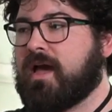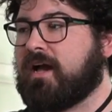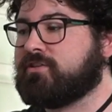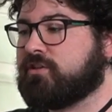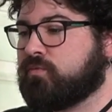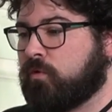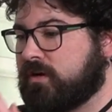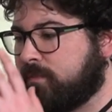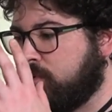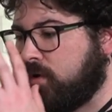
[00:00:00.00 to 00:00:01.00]
I just wanted
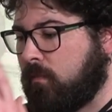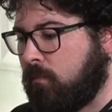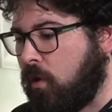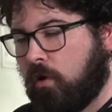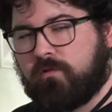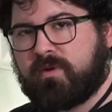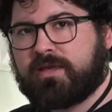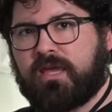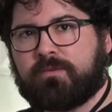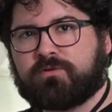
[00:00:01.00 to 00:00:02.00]
to put all of my
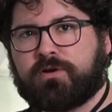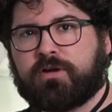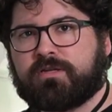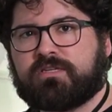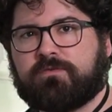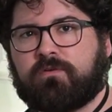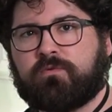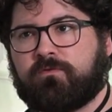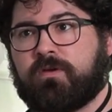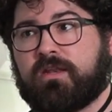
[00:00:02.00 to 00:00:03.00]
games on here to see if it
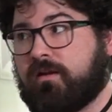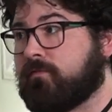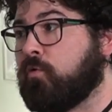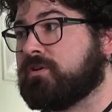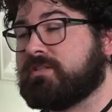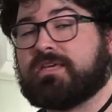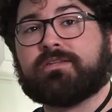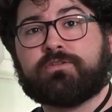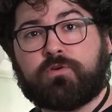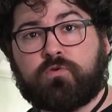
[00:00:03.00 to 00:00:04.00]
would fit, and of course they
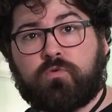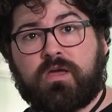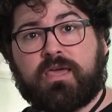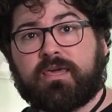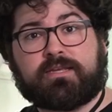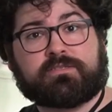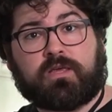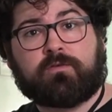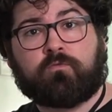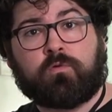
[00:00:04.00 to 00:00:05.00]
do, and I still
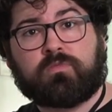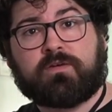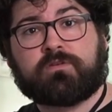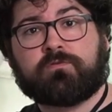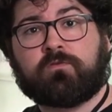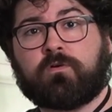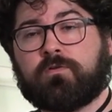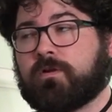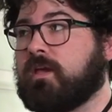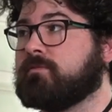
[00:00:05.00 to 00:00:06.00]
have room left over for
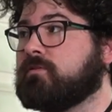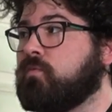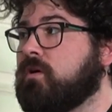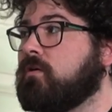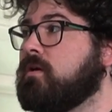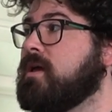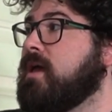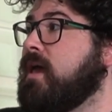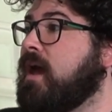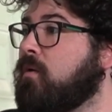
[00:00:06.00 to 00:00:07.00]
other games as well.
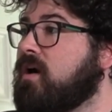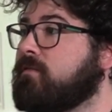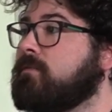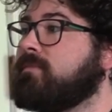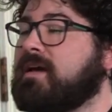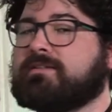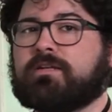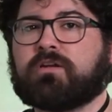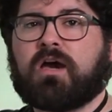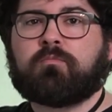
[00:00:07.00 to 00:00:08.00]
However, I
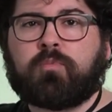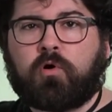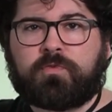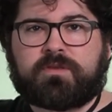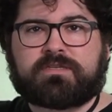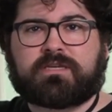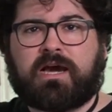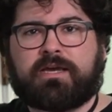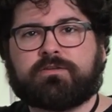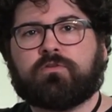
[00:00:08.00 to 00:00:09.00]
did not bolt this
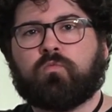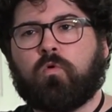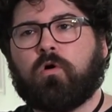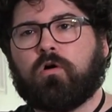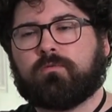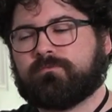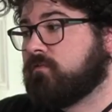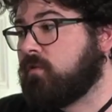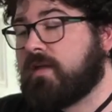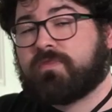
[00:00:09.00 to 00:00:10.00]
guy to the wall. So
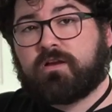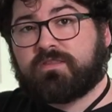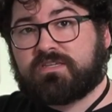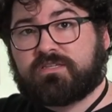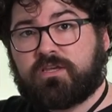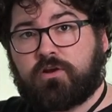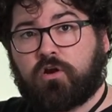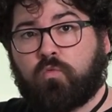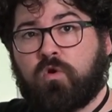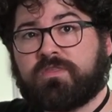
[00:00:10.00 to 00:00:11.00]
right there in the
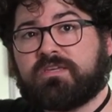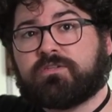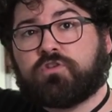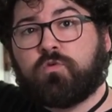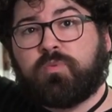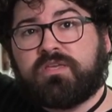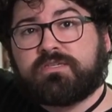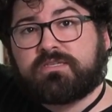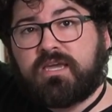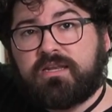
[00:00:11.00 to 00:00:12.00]
center where these two
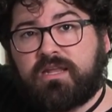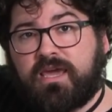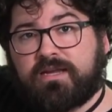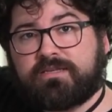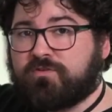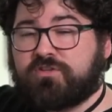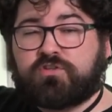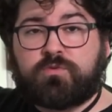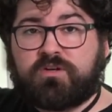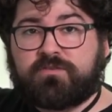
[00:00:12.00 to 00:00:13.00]
pieces connect, it was just
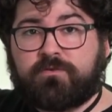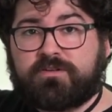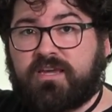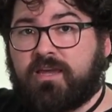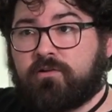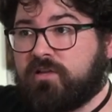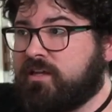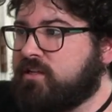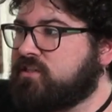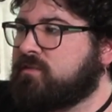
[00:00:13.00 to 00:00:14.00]
too much for it to handle,
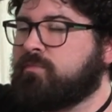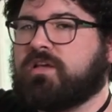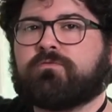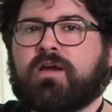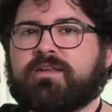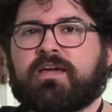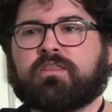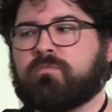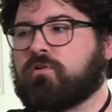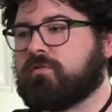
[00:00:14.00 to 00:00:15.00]
and it split right down
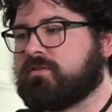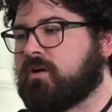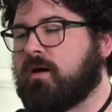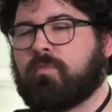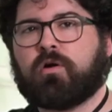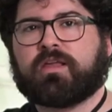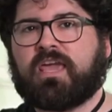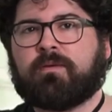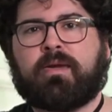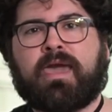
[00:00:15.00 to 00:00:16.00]
the middle. The top part
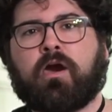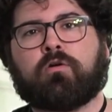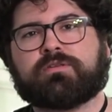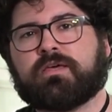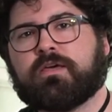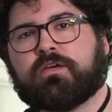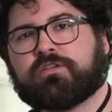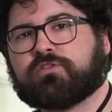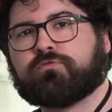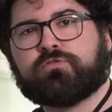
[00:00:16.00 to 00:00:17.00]
came out,
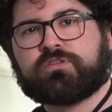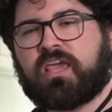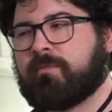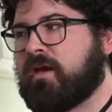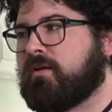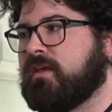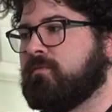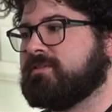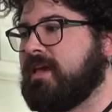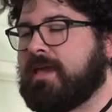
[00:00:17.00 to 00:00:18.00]
screws came out. It
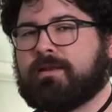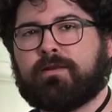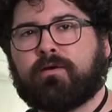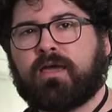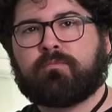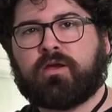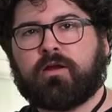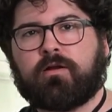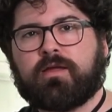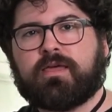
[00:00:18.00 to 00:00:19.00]
was a
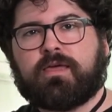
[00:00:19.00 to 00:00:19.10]
nightmare.